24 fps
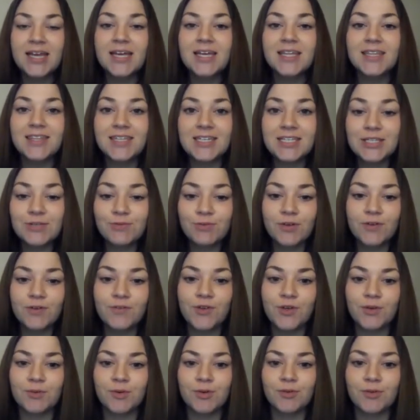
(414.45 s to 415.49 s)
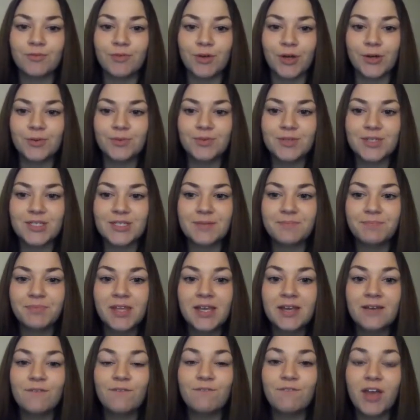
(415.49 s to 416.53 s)
This reviewer wrote,
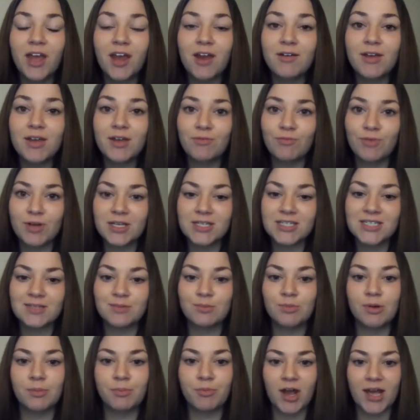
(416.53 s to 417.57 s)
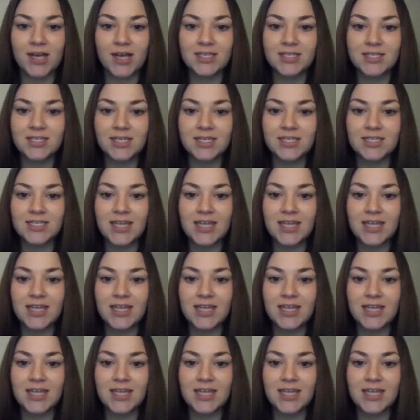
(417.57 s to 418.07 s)
"Very reasonable prices